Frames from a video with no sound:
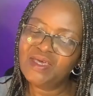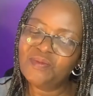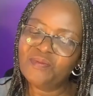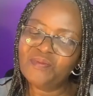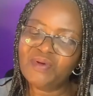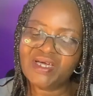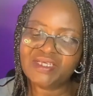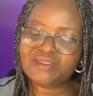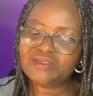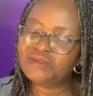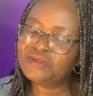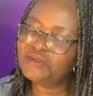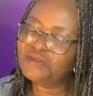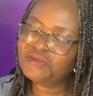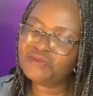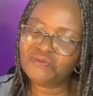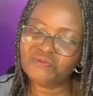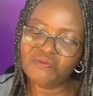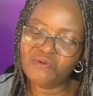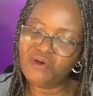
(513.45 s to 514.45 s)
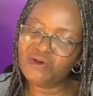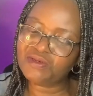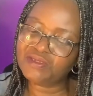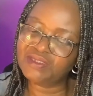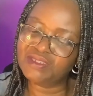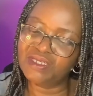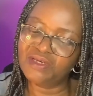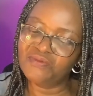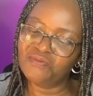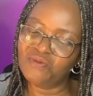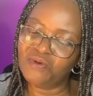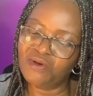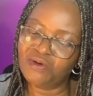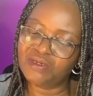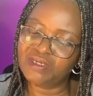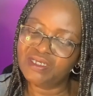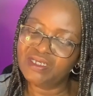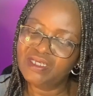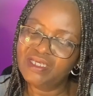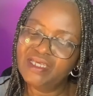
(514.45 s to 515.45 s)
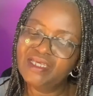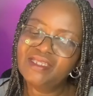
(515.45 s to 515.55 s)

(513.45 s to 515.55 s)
but not walk the walk.